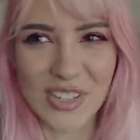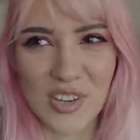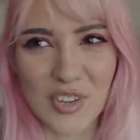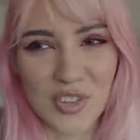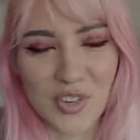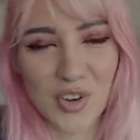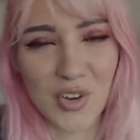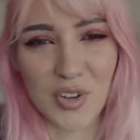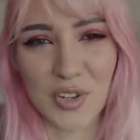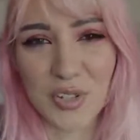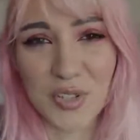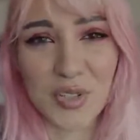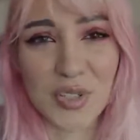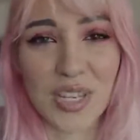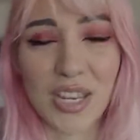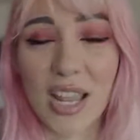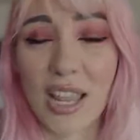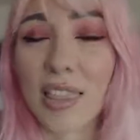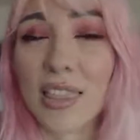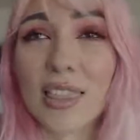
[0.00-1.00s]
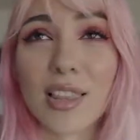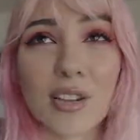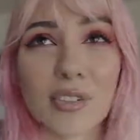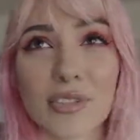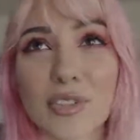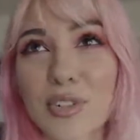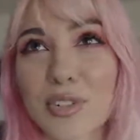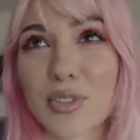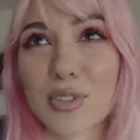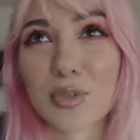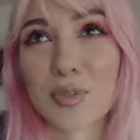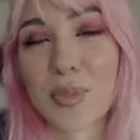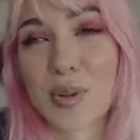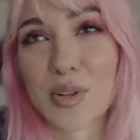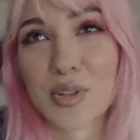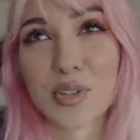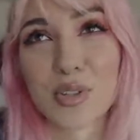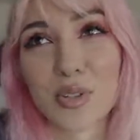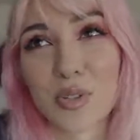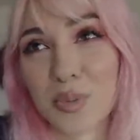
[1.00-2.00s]
She's an artist and I love her so
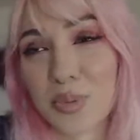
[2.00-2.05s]
much.